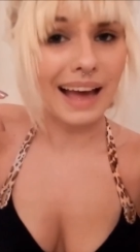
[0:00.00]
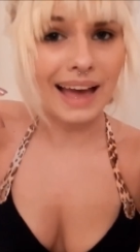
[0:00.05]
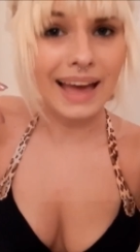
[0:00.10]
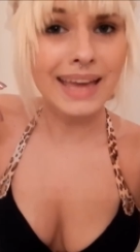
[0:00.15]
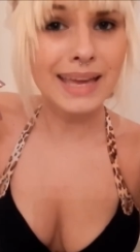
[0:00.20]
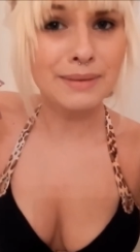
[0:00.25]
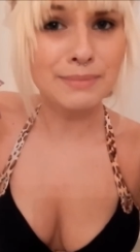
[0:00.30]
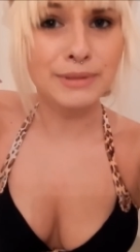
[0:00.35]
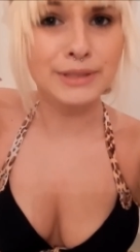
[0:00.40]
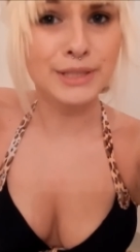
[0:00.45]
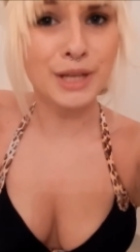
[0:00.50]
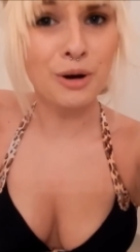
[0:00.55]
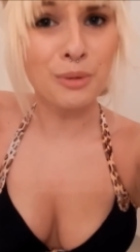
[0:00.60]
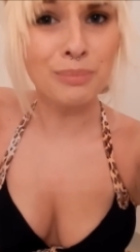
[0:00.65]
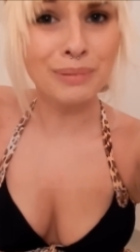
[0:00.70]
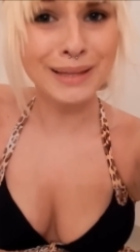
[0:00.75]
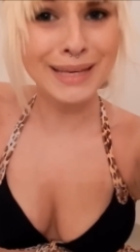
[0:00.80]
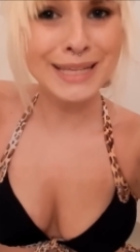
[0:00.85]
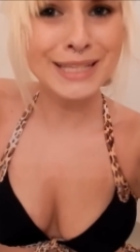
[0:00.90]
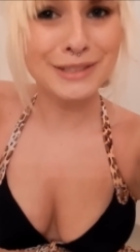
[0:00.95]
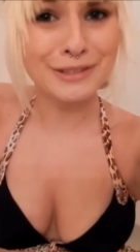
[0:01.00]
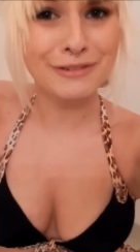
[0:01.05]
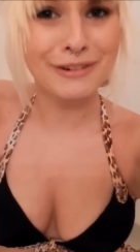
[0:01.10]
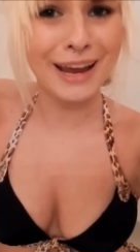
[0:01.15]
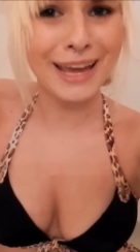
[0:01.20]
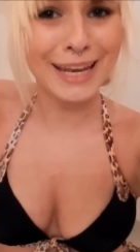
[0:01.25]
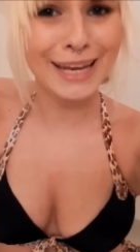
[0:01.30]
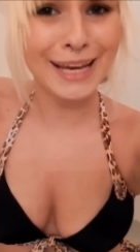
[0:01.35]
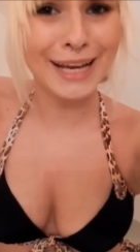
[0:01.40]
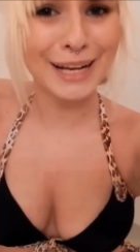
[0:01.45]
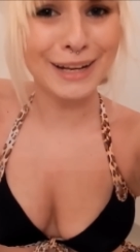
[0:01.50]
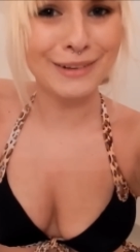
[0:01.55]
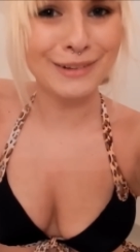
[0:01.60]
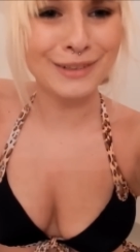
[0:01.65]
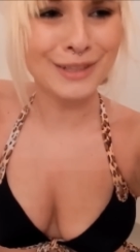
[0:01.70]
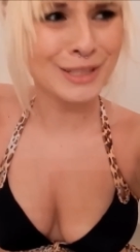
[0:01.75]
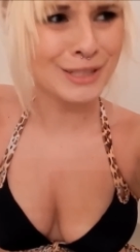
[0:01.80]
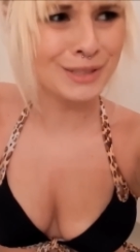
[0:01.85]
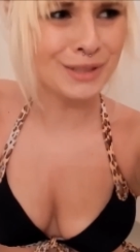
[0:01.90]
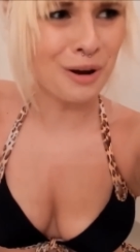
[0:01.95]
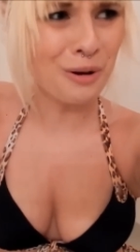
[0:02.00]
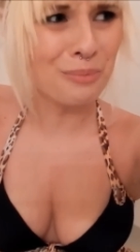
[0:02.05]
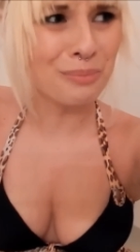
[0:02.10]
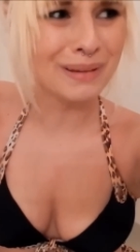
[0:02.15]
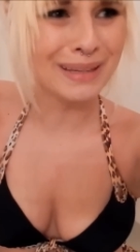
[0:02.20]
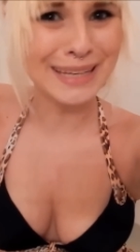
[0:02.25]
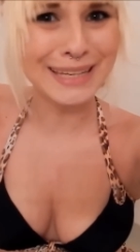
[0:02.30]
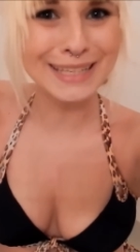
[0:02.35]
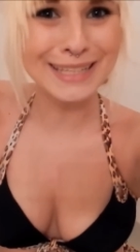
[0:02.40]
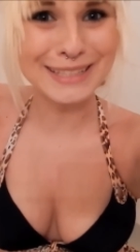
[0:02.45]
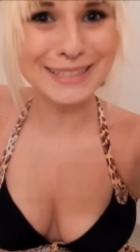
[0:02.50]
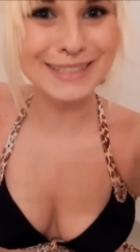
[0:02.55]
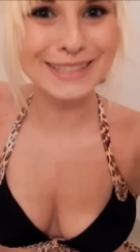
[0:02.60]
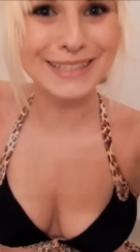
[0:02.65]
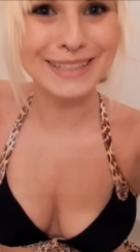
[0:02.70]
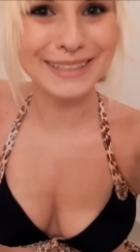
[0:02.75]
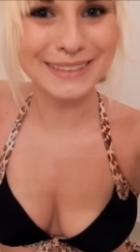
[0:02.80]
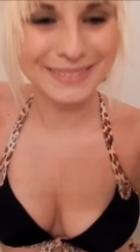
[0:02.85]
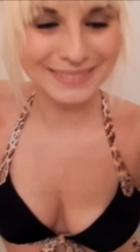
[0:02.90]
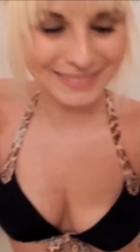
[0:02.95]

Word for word: I am so pleased right now. So pleased.